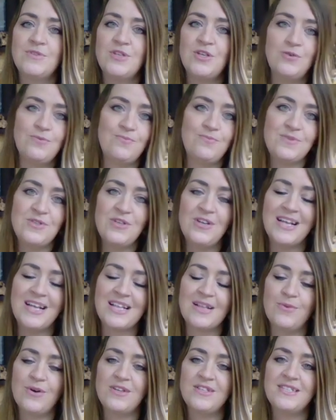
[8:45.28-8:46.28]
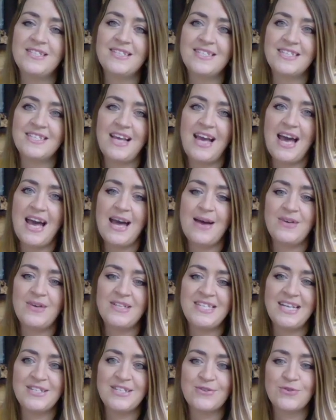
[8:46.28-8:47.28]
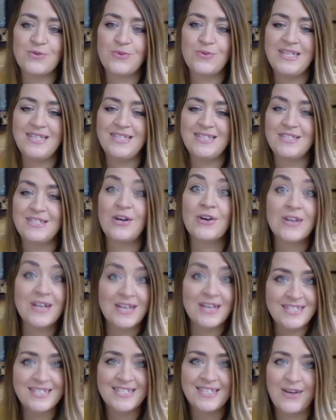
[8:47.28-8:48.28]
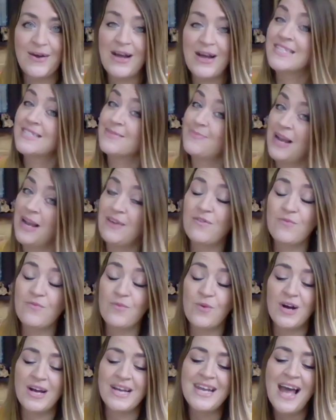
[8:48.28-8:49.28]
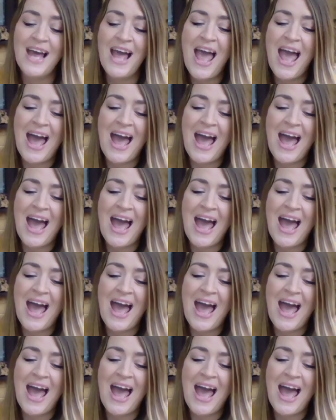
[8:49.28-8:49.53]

two little ones, identical twin toddlers, so hence my love of wine.